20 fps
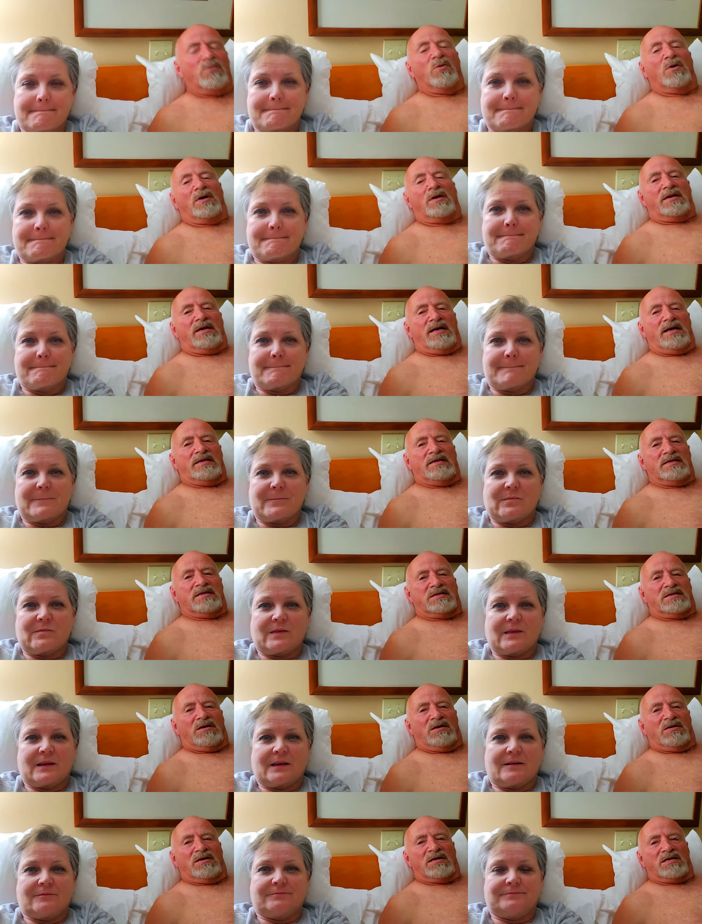Speaker 1: worked at the
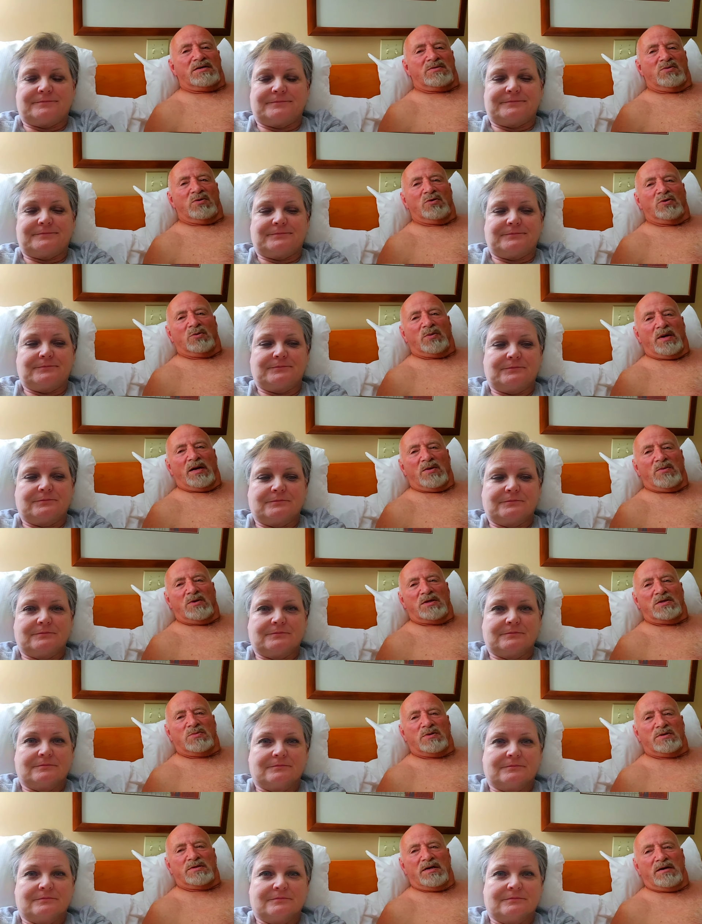Stardust Roller Rink, which
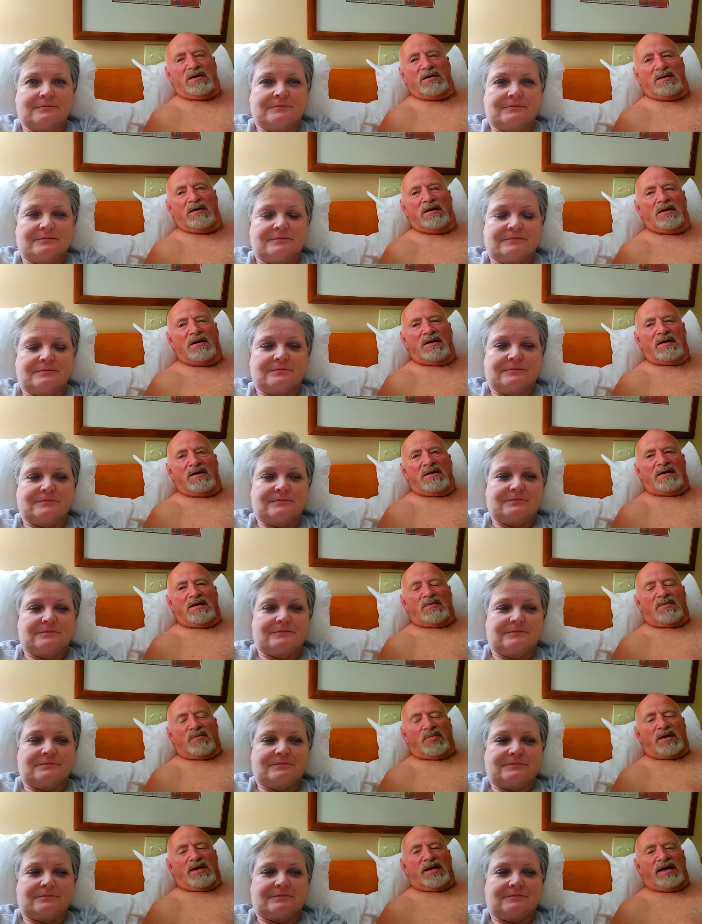was our
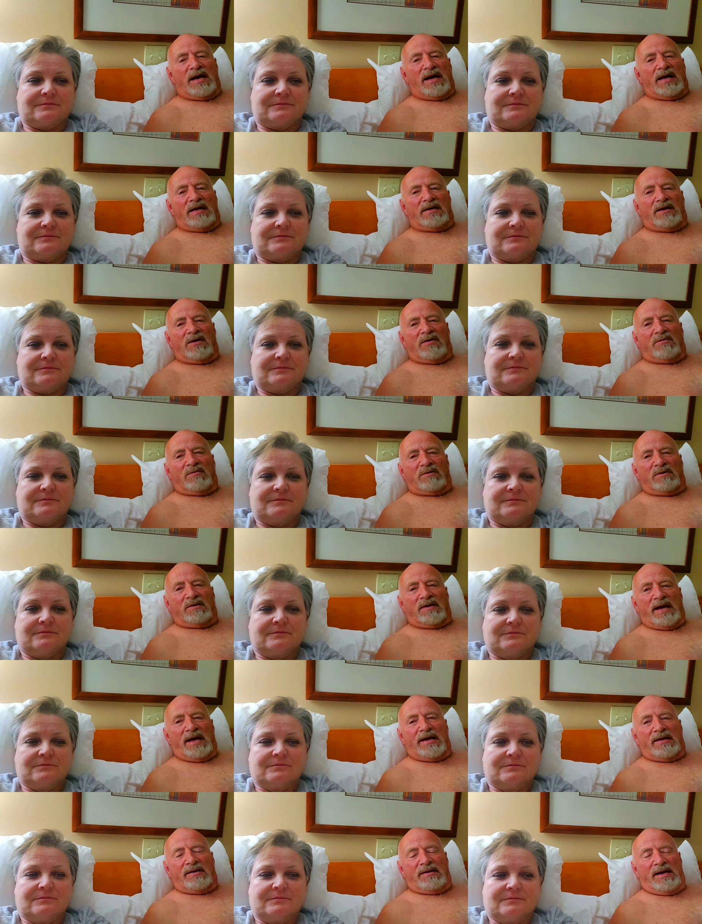big handout,
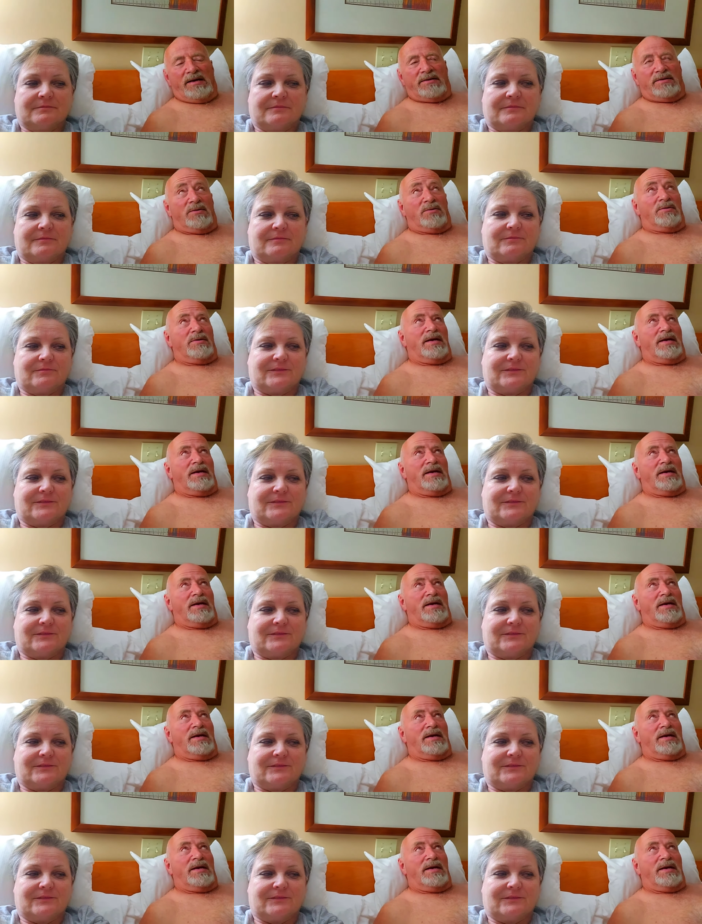hang, handout,